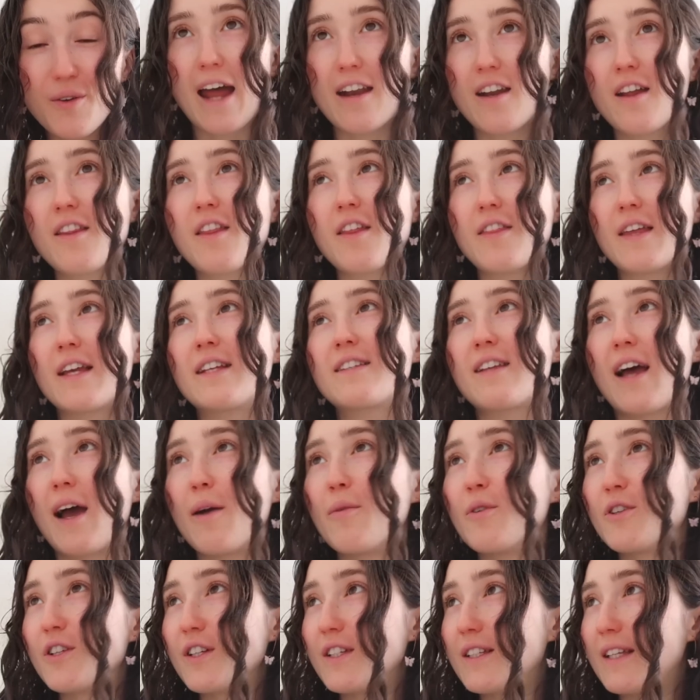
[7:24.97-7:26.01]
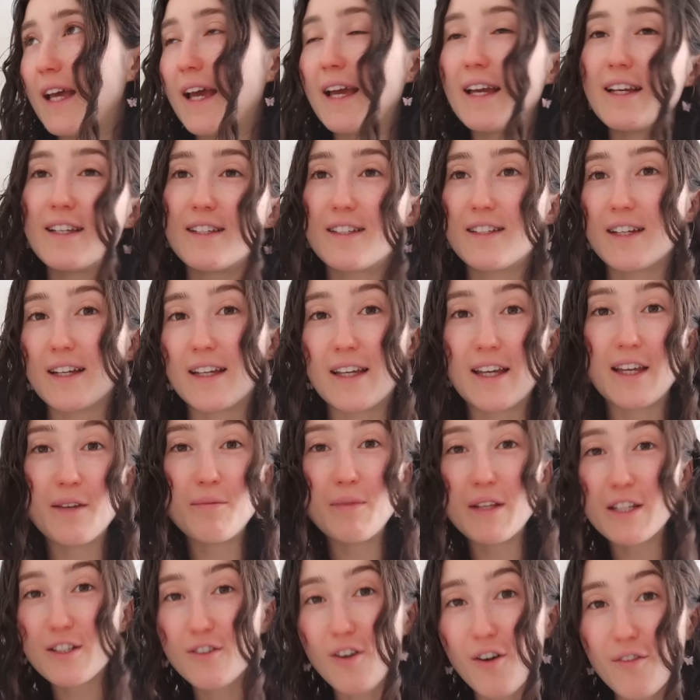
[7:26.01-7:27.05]
And other things I would just say is to keep
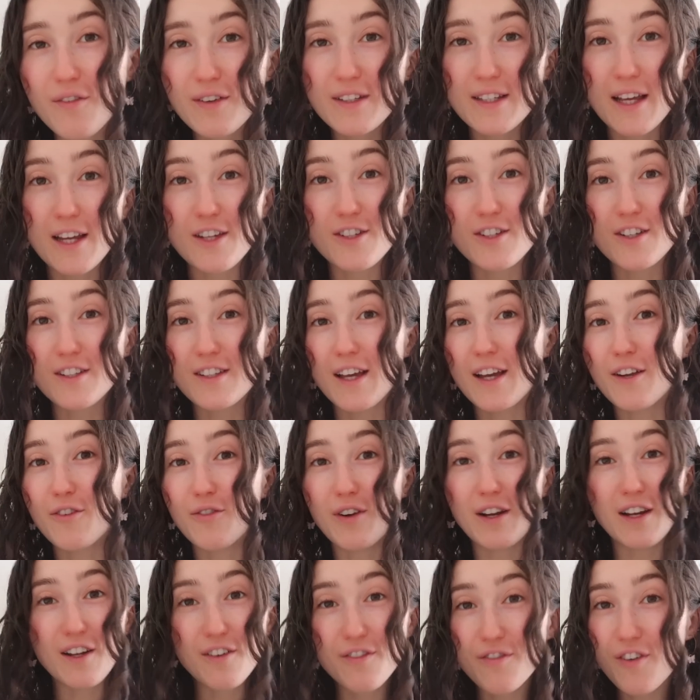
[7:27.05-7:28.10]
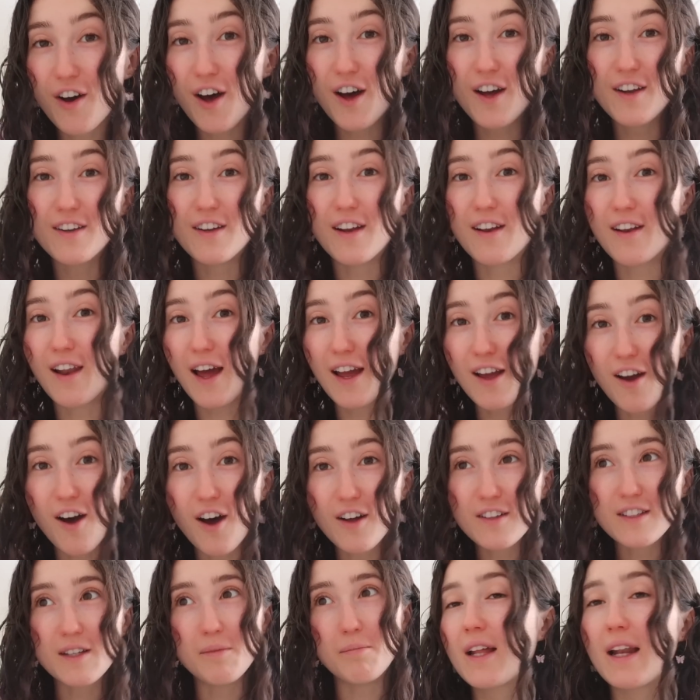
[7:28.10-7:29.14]
these conversations like really fun and
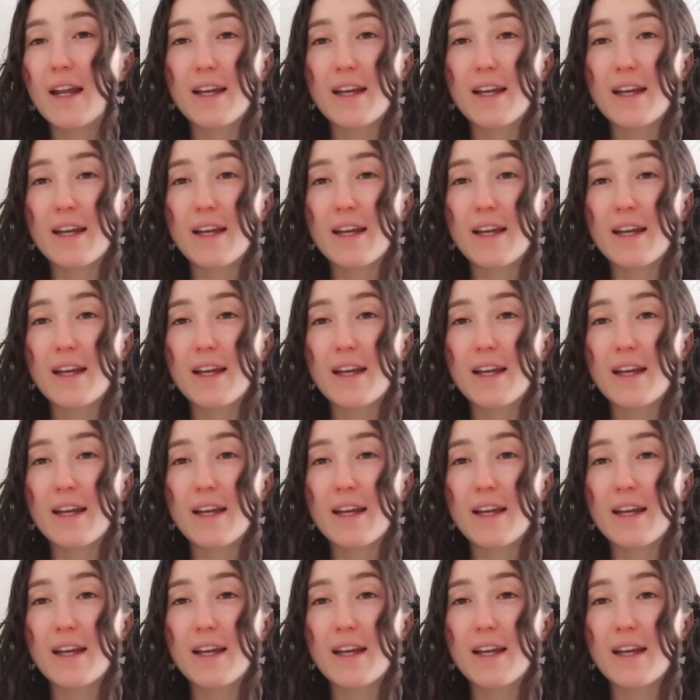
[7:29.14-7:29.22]
lighthearted.